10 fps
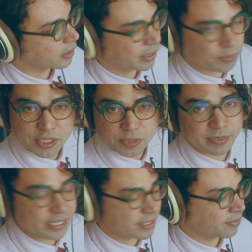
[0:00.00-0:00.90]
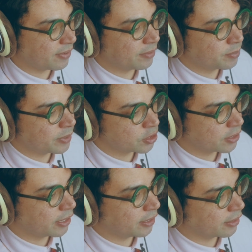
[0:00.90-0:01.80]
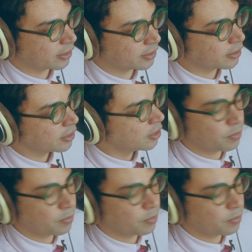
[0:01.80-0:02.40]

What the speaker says: And Reese Bass, if I haven't mentioned that, I think I did.